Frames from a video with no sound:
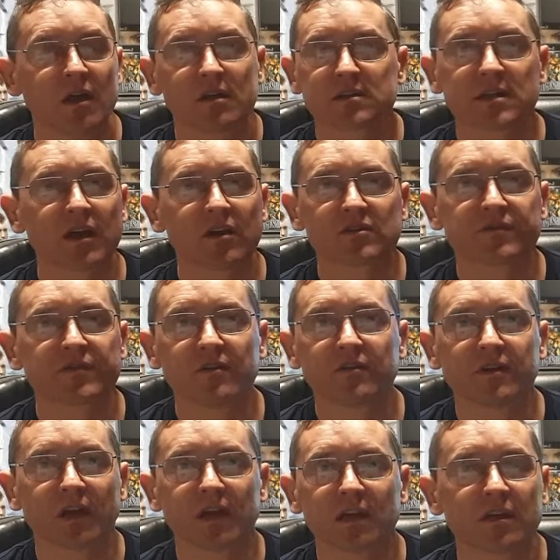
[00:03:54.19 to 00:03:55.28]
So that was Feud,
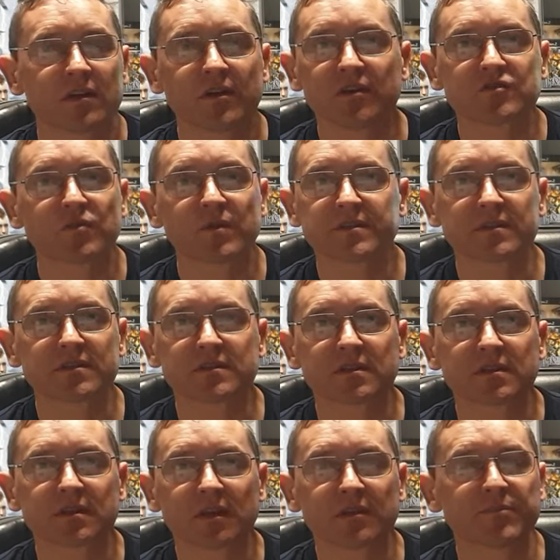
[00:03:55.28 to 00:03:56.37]
eh? Those wizards,
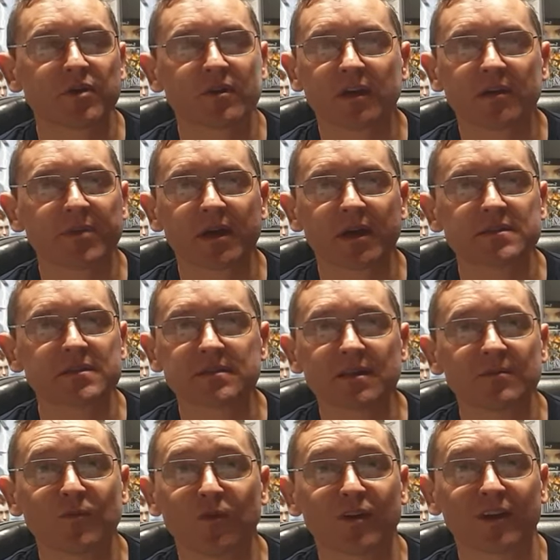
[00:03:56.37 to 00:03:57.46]
they put their paces in
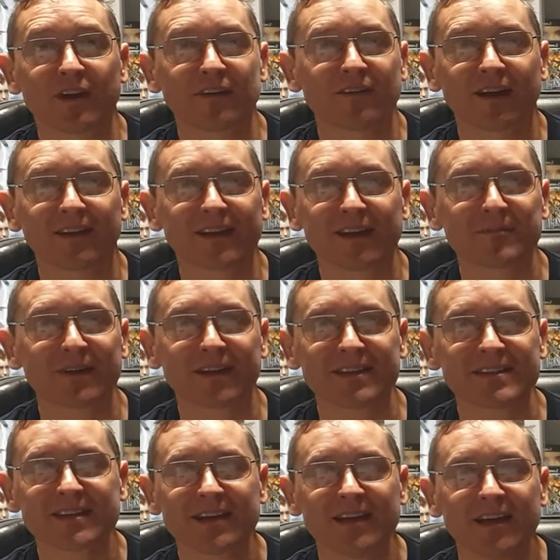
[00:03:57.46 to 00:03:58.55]
walking around that
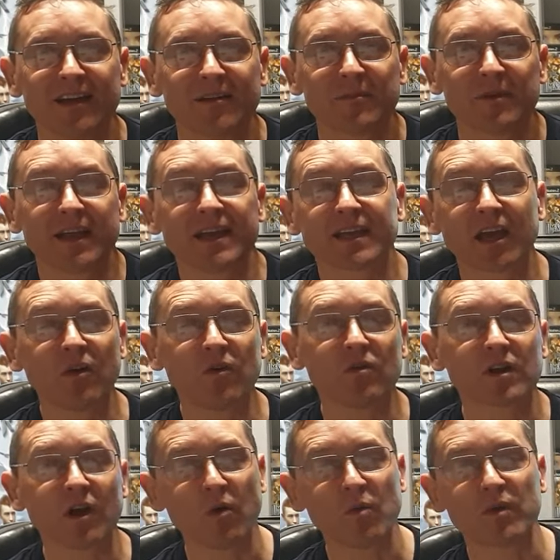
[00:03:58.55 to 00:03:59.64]
place. But there you go, we'll
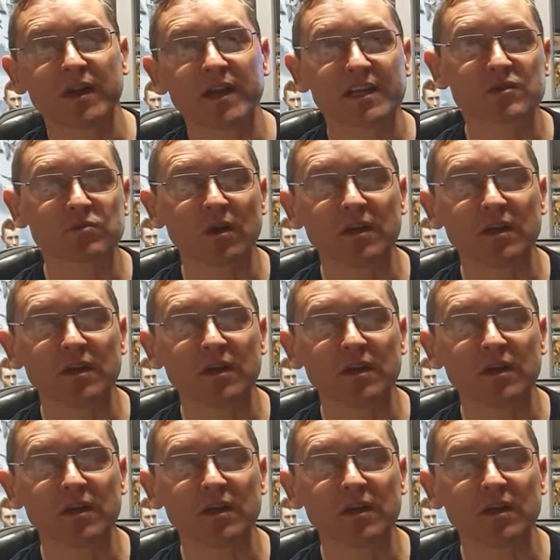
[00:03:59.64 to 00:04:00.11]
go on with the next